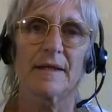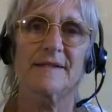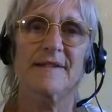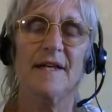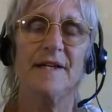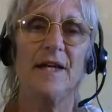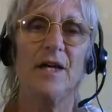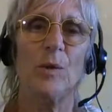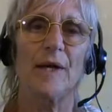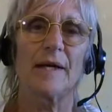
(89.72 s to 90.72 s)
It's
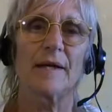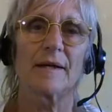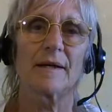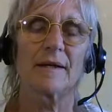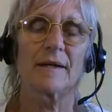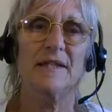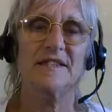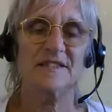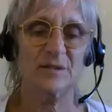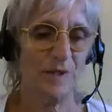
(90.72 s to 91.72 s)
unknowing.
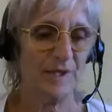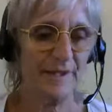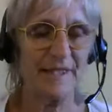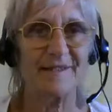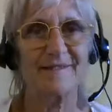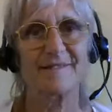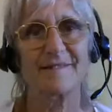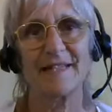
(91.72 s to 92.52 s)
It's what it is.